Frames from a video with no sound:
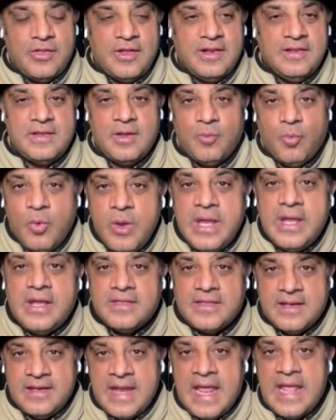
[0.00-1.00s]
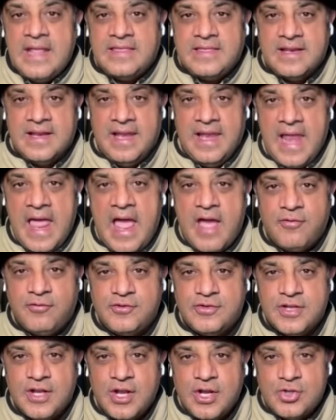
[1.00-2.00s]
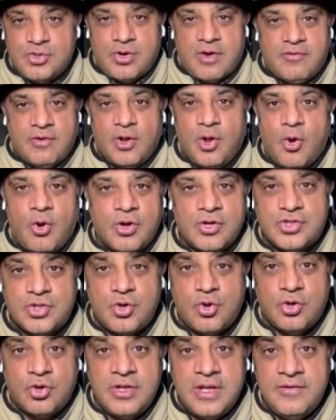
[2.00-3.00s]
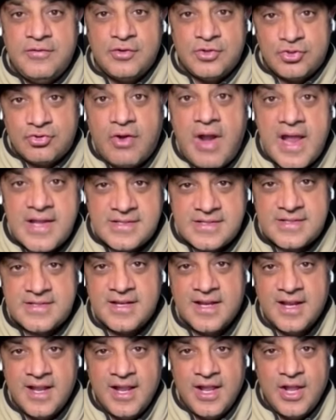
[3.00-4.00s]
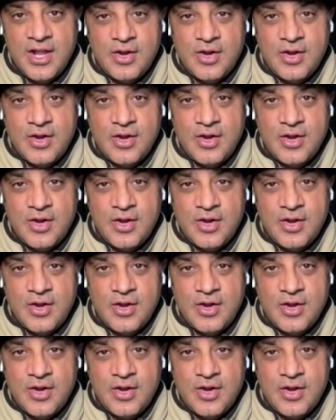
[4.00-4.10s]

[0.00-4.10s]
you know, the week that Nathan left, Trevor Lawrence couldn't even dress.